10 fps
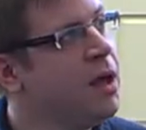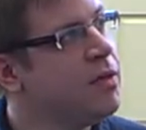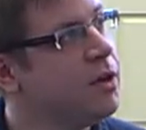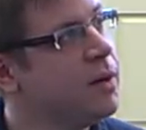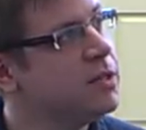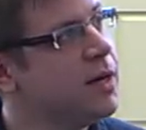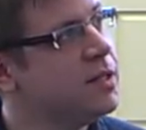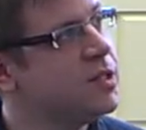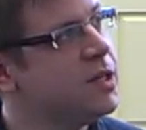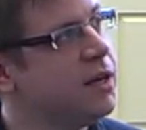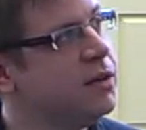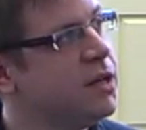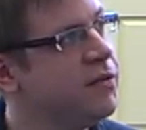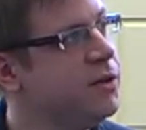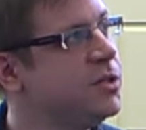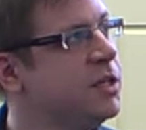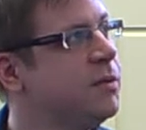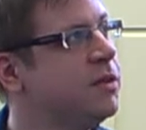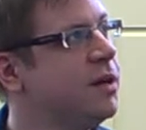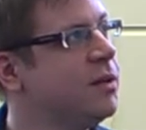So that's the second law. If you're interested in
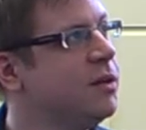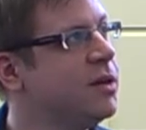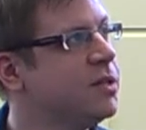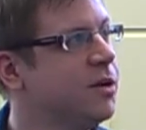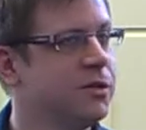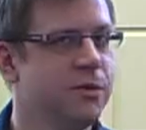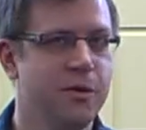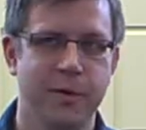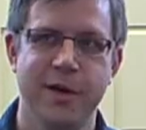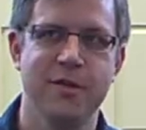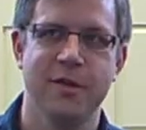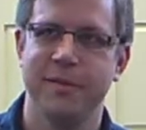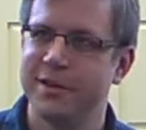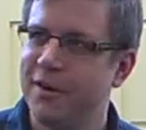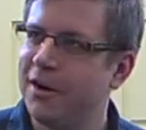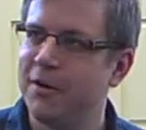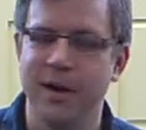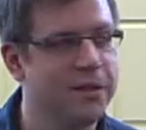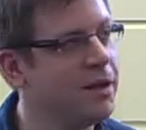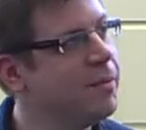what the other laws are, there's no equations in my talk or
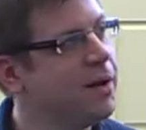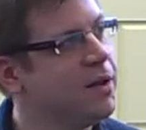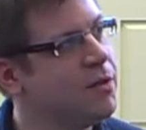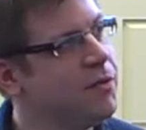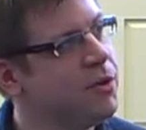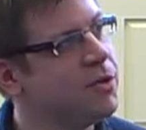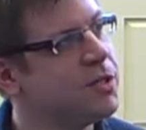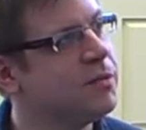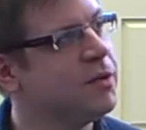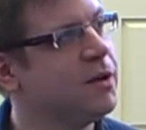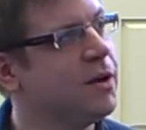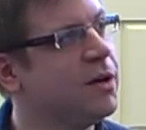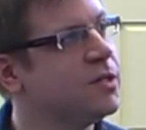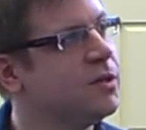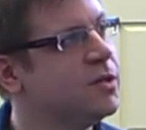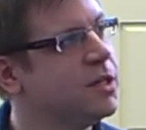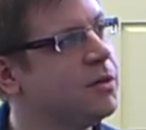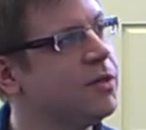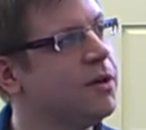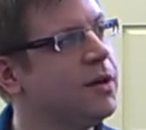anything, but just if you're interested in what they are. So the
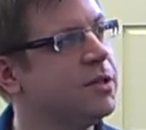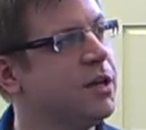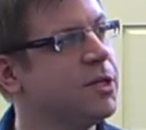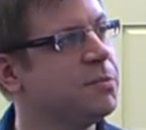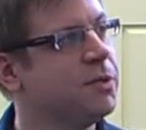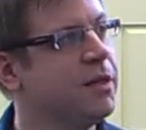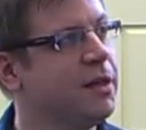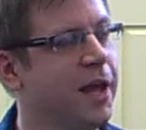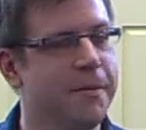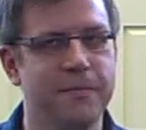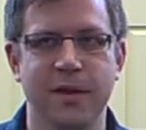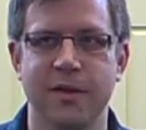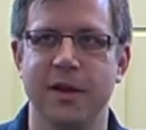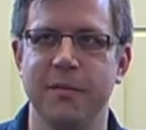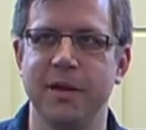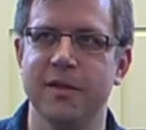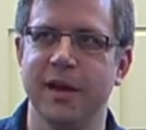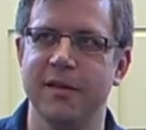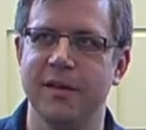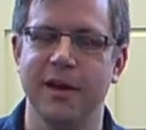zeroth law is that you must play the game. So that means
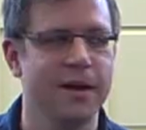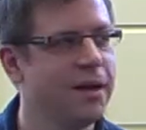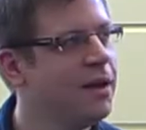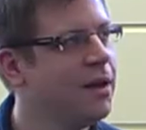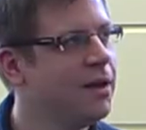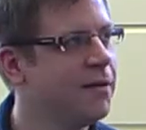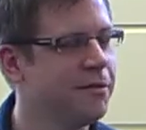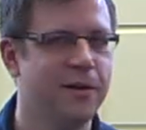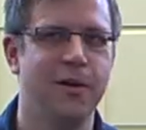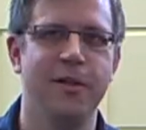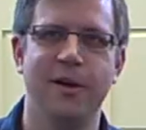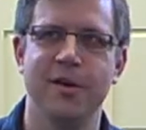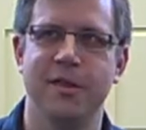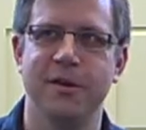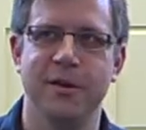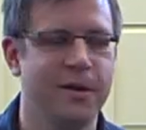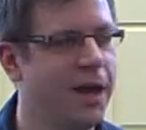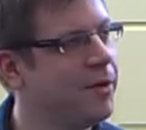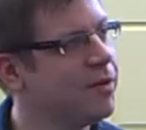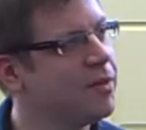that you have to follow the laws of
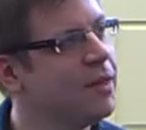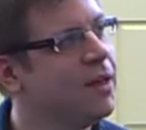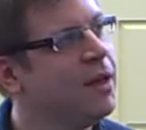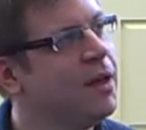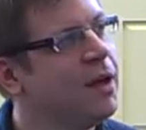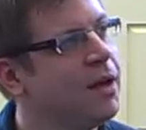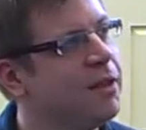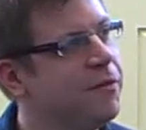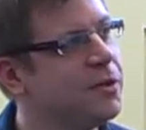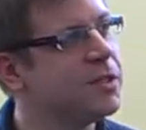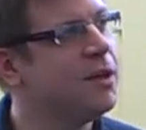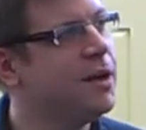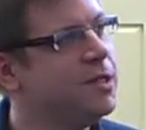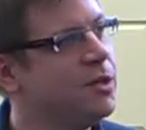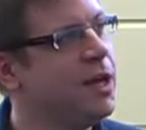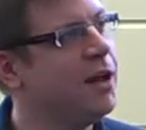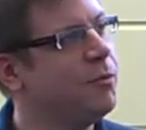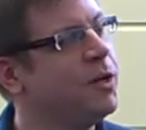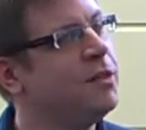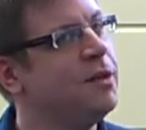thermodynamics. The first law is you
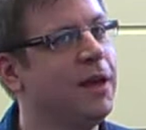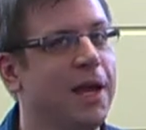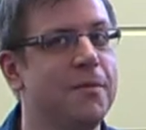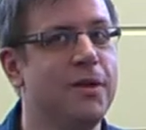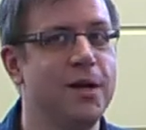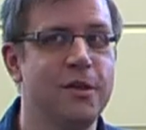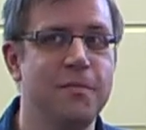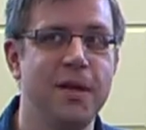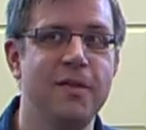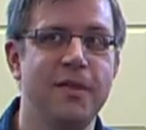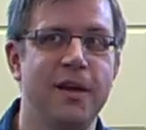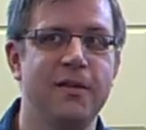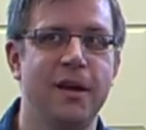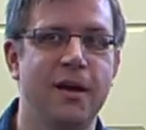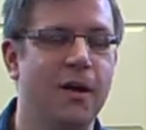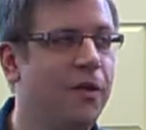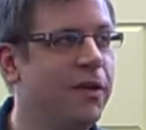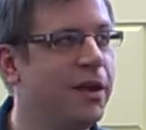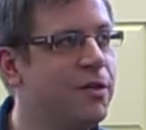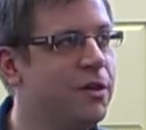can't win at the game. So that just means that all
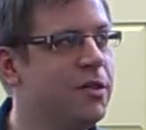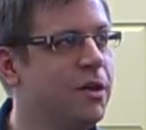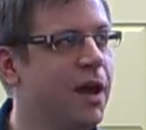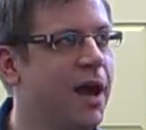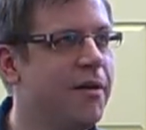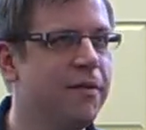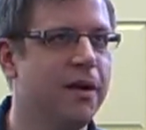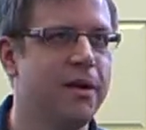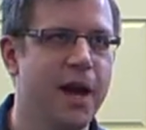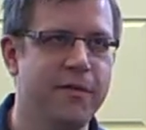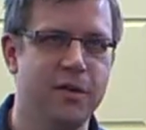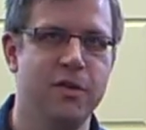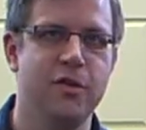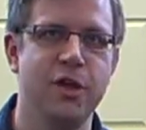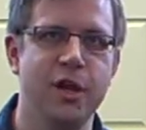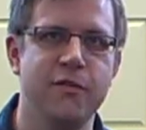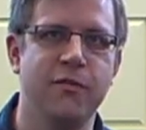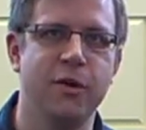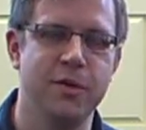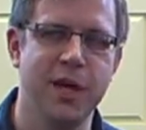the energy that you have to just change
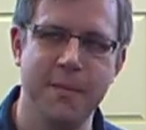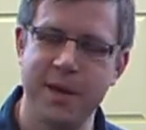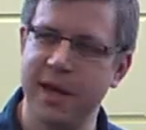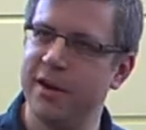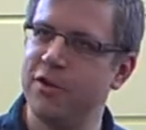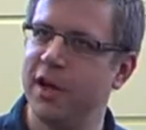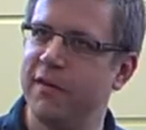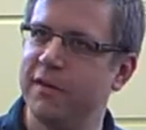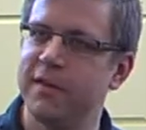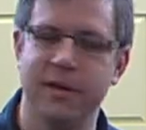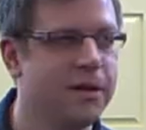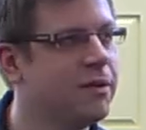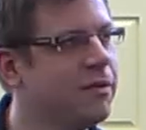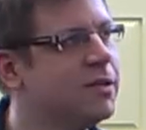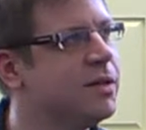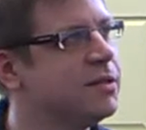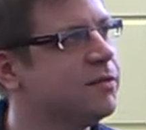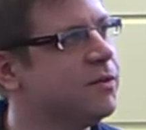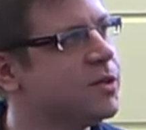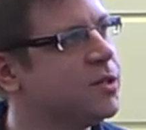forms. You can't make energy out of nothing, right? So that's the
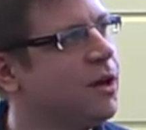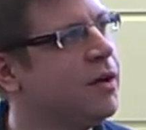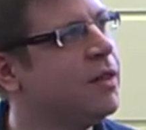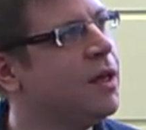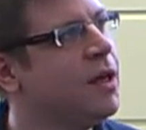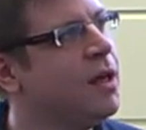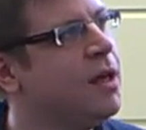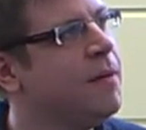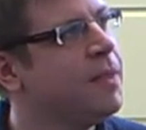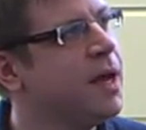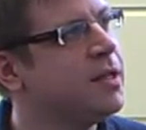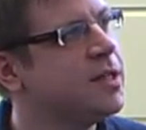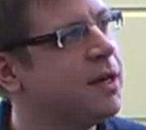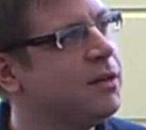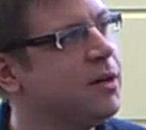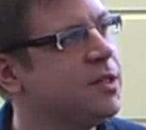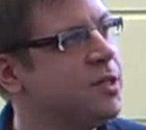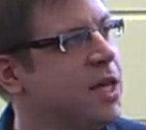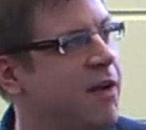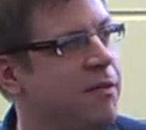first law. And the second law is
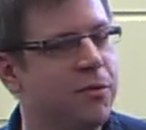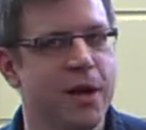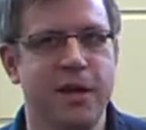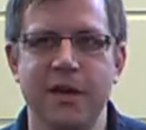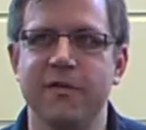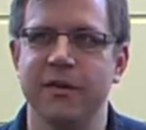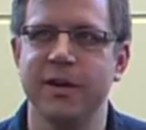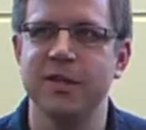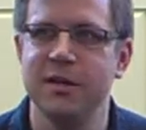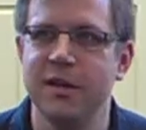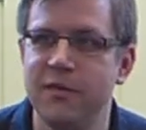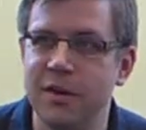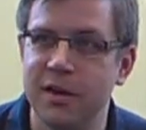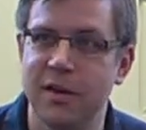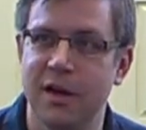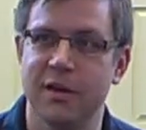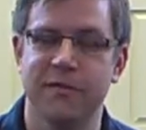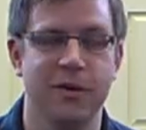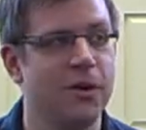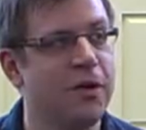you can't even break even, right? So even if you can
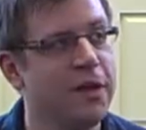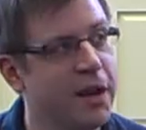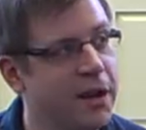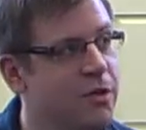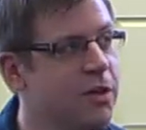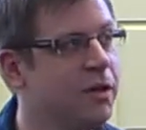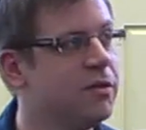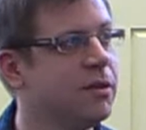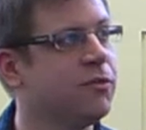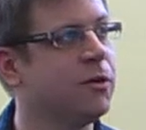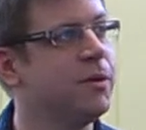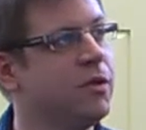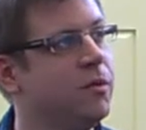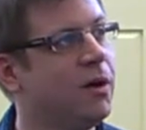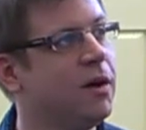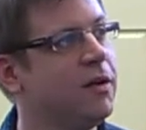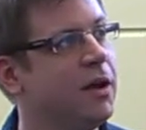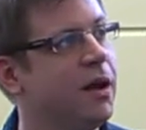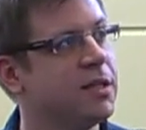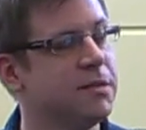convert all that energy into the form that you want,
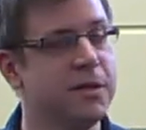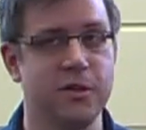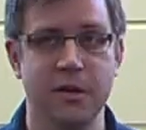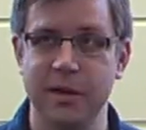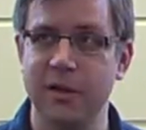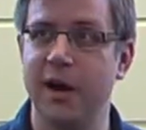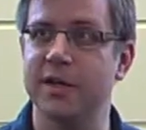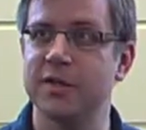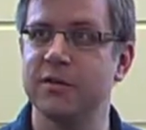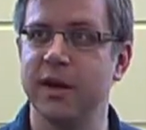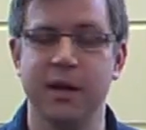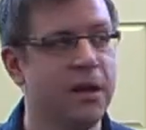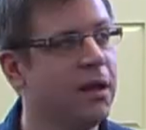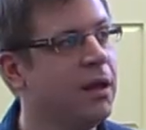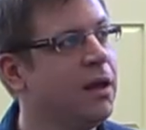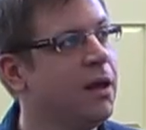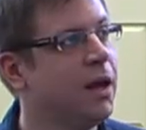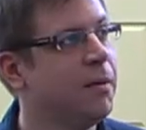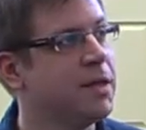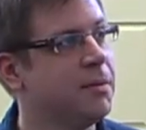some of that's going to be lost, right?
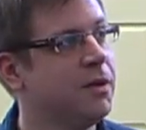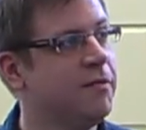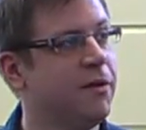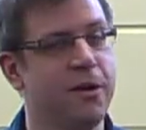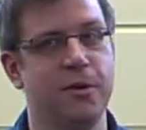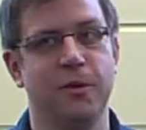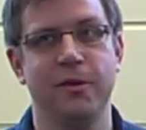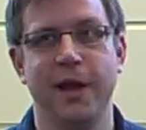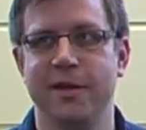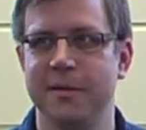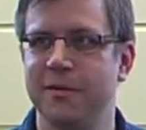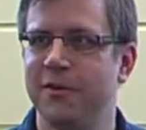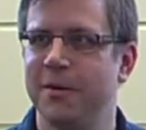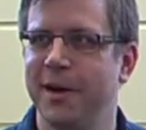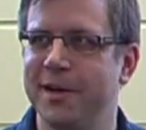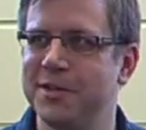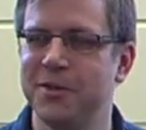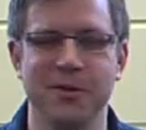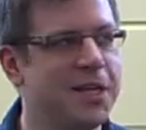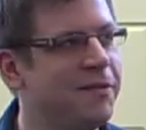Except on a very cold day, except if you're at minus
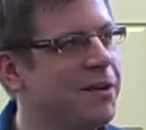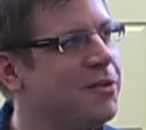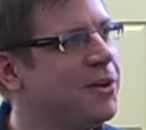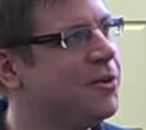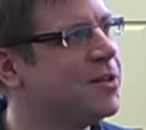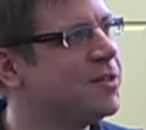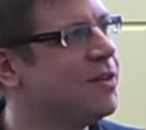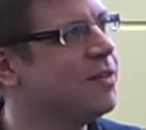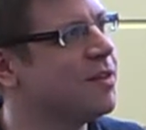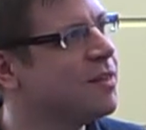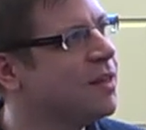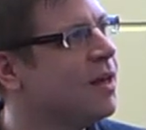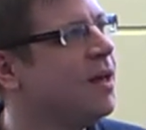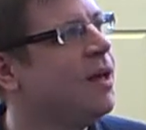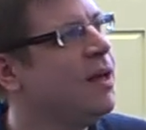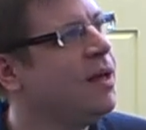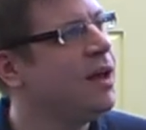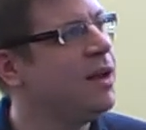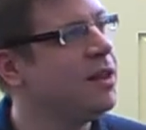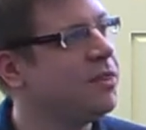273 degrees Celsius.
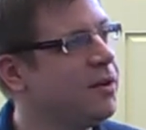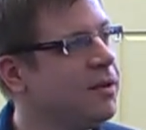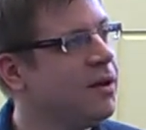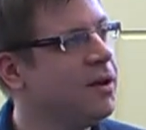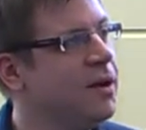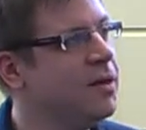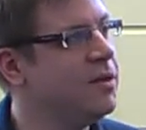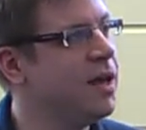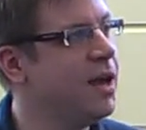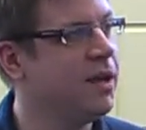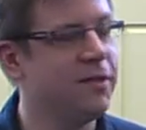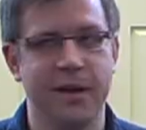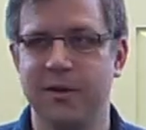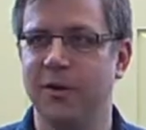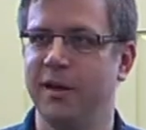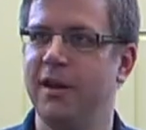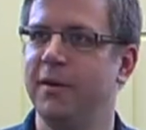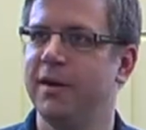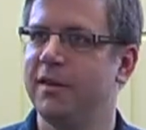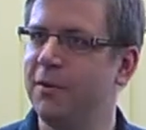And then the third law is you can't get that cold
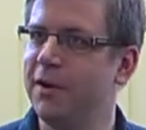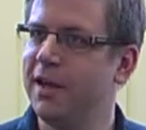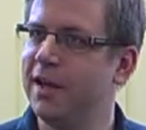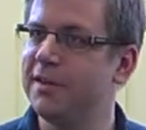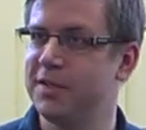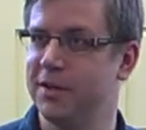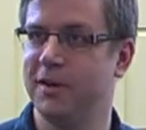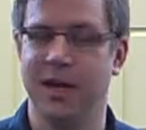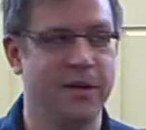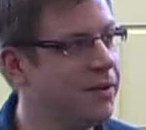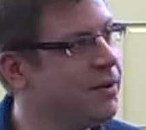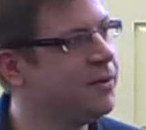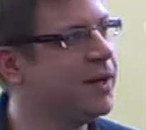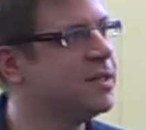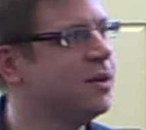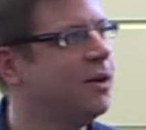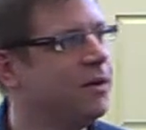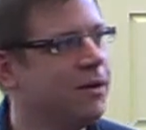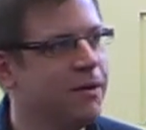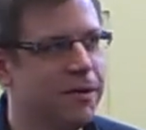anyways. No one can get to 0 Kelvin, right?
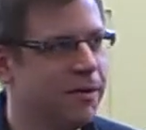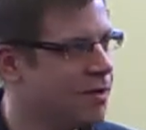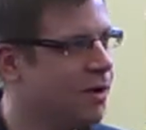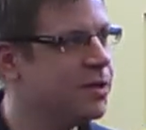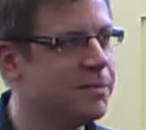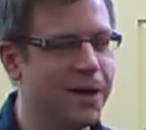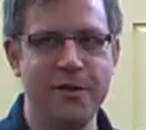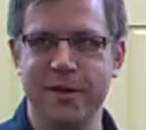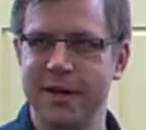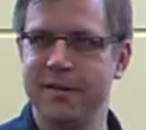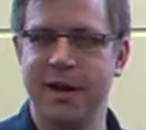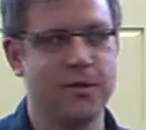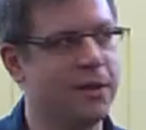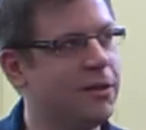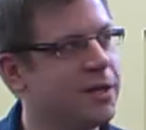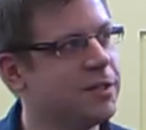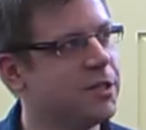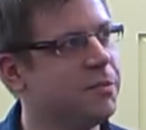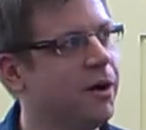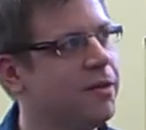So there's always some energy that's actually lost in
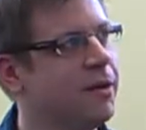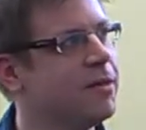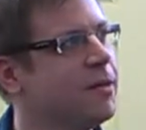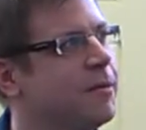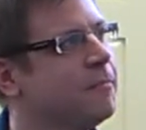this process.